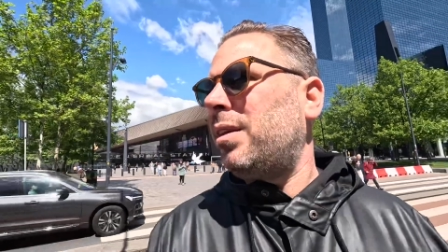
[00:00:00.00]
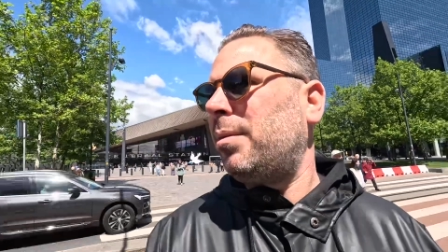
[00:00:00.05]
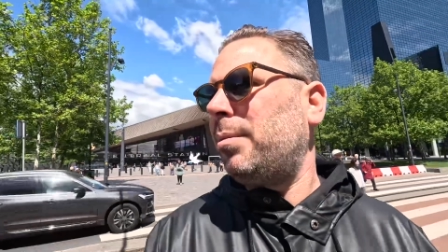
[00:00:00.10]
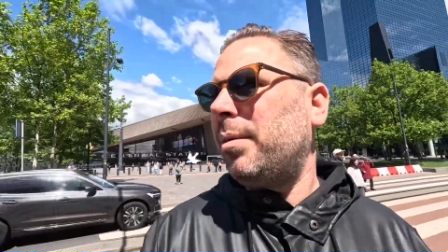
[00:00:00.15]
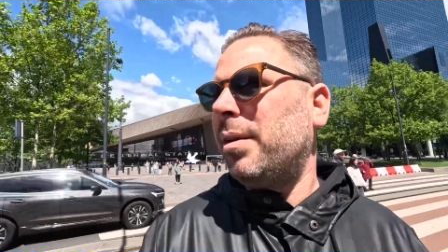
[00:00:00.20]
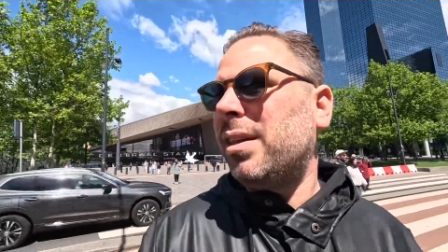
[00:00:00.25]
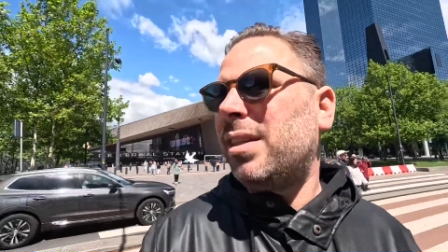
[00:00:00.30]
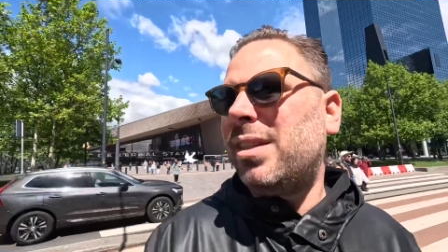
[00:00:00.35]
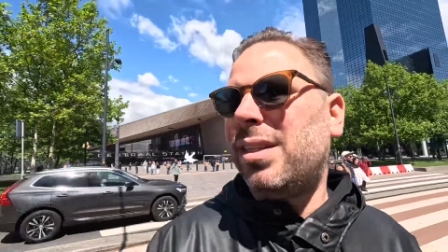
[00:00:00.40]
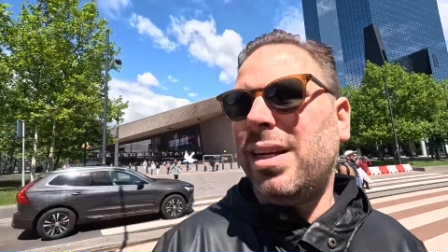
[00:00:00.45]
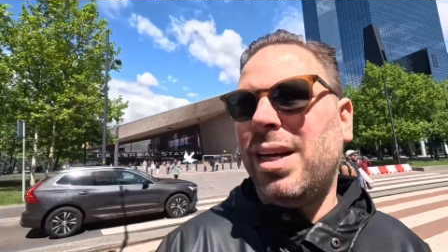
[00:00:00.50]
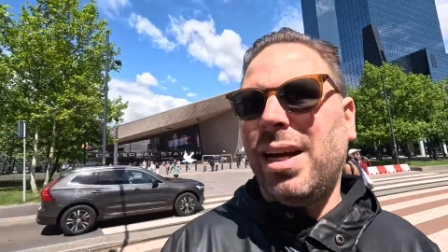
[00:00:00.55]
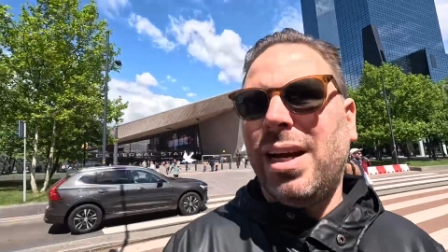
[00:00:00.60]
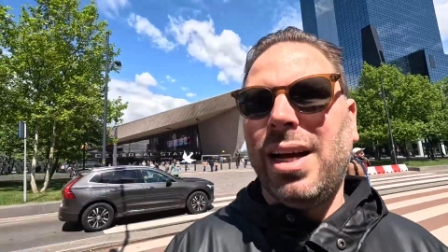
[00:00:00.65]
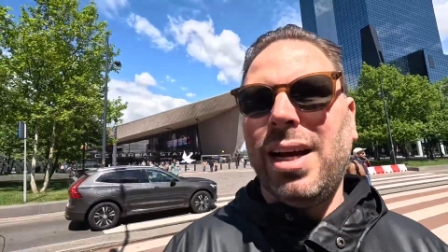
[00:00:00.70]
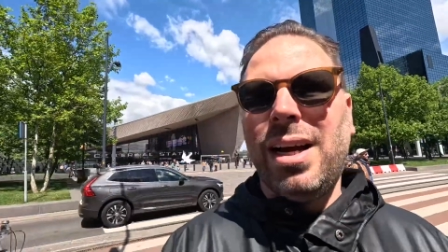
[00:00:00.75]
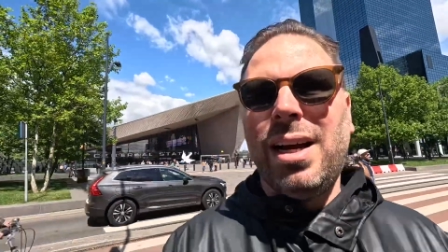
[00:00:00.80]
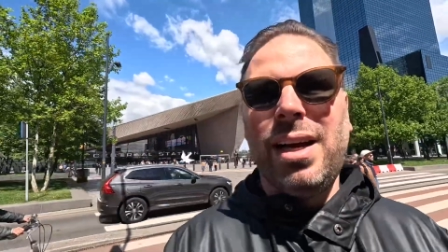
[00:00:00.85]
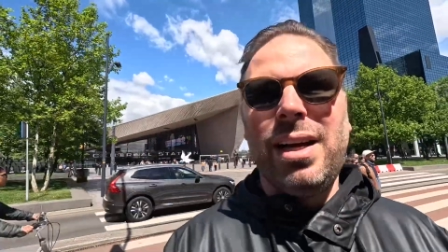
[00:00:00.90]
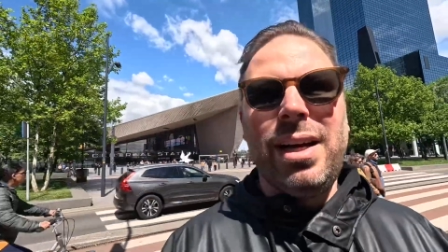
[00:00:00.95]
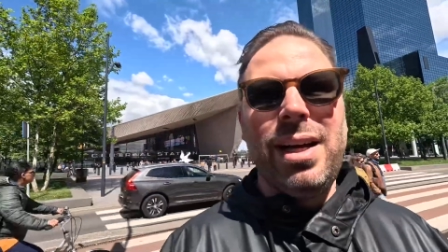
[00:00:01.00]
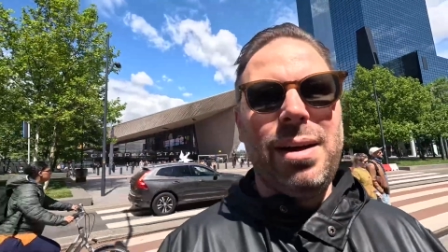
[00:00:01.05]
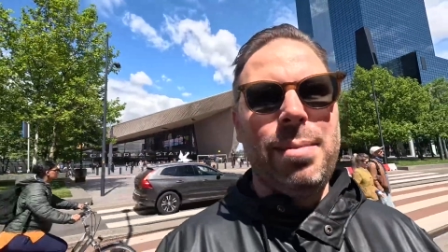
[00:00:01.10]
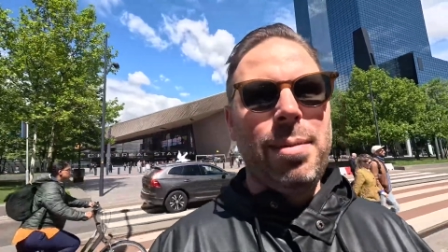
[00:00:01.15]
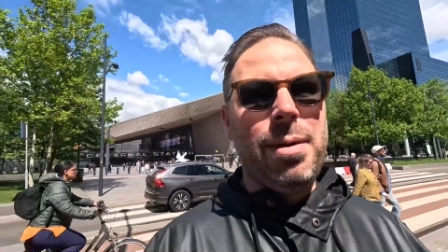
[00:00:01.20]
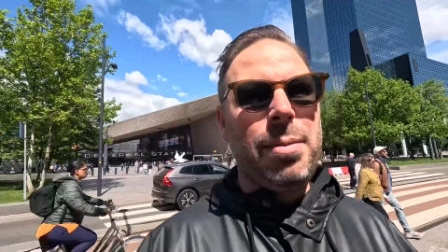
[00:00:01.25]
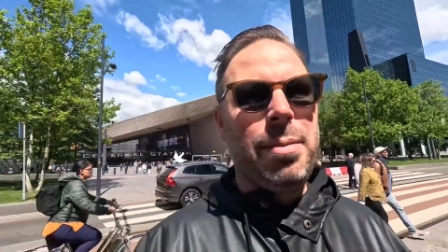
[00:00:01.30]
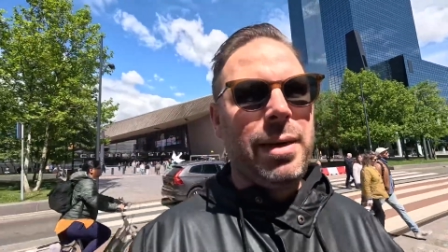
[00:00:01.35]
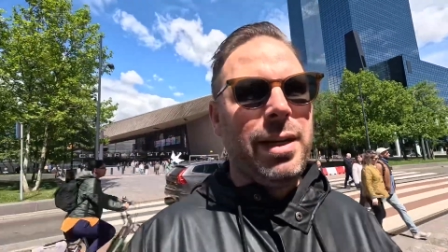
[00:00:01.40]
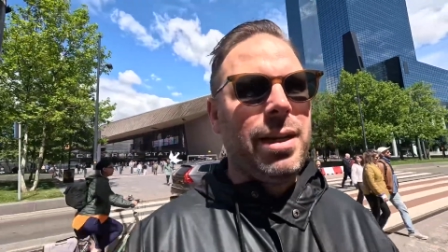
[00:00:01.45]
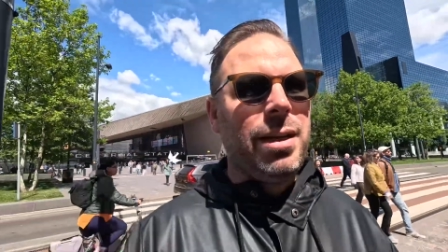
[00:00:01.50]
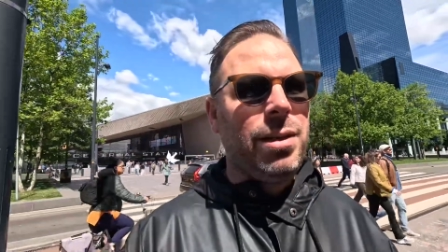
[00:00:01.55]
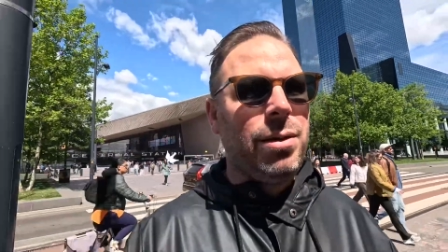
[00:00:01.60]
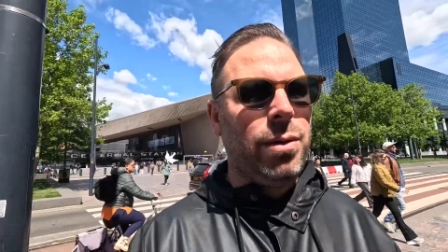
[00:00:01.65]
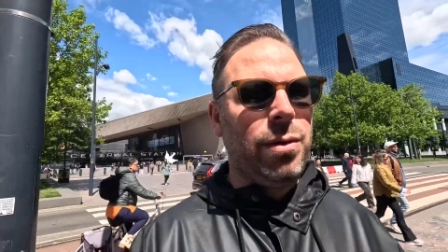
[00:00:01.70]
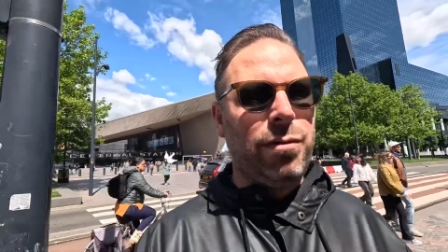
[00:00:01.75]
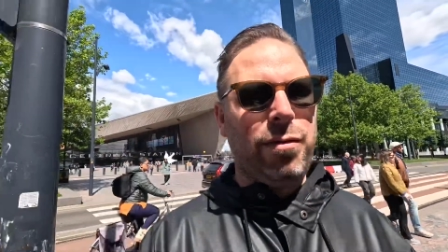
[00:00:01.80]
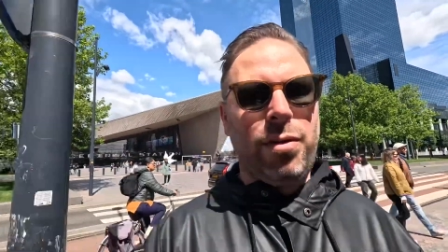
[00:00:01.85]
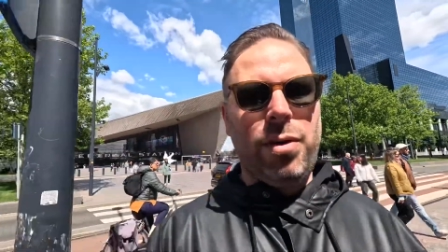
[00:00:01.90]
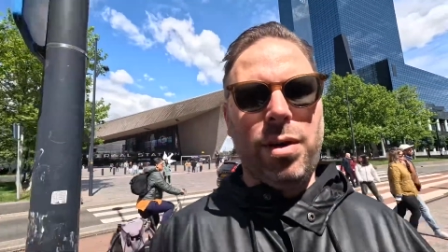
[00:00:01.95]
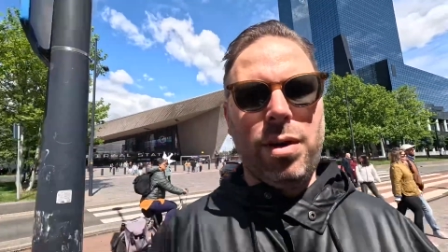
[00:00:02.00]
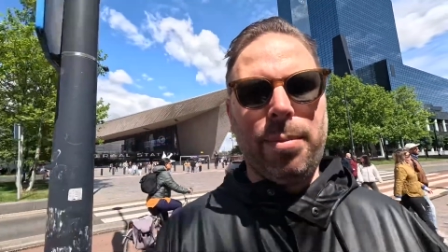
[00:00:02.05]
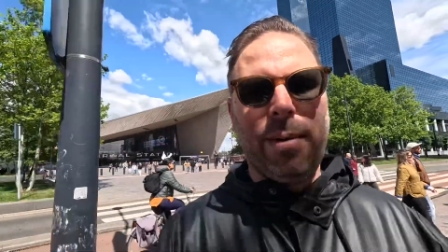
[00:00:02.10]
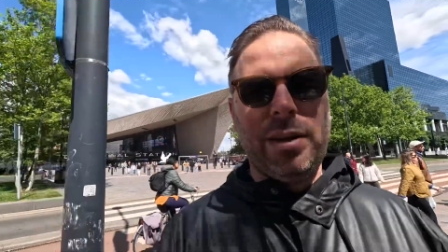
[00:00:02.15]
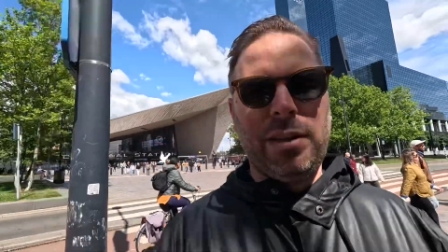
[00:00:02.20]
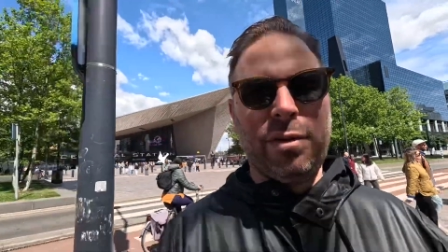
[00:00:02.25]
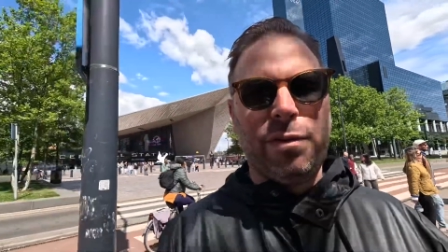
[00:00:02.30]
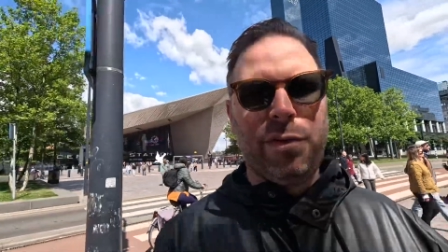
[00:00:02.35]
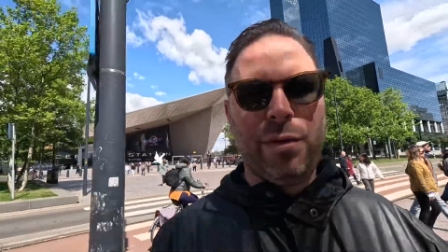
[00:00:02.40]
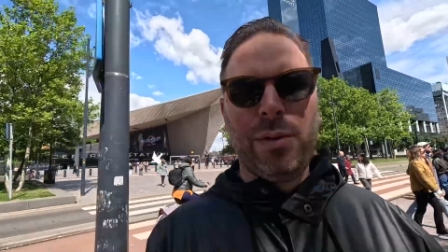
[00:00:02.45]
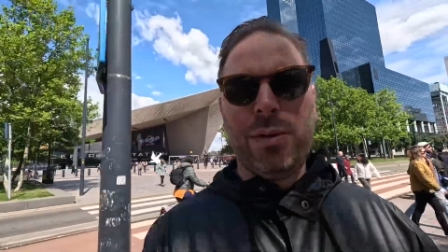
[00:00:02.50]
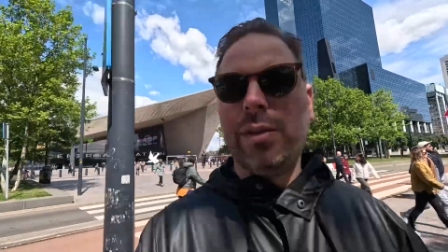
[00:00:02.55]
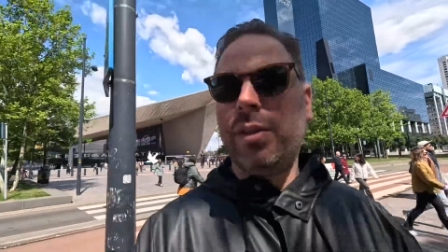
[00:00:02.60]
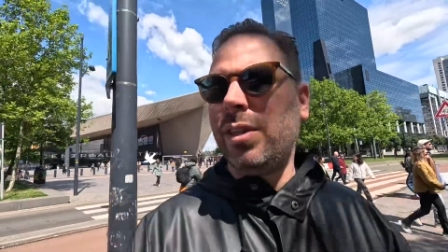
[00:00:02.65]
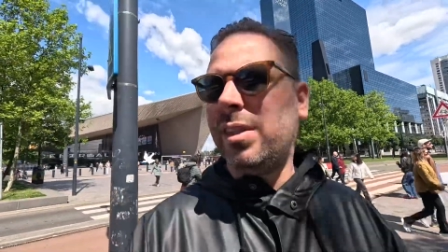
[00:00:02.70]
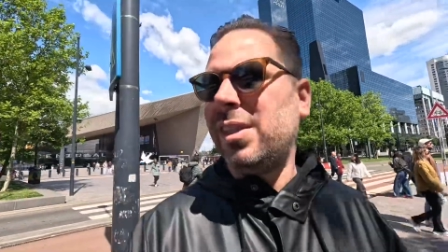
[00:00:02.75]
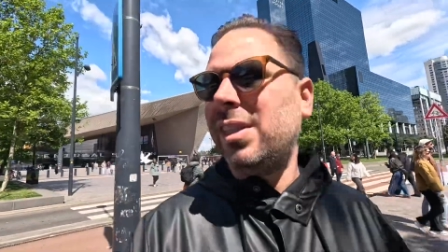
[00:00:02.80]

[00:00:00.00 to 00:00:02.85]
But yeah, maybe we can do a vlog about the food.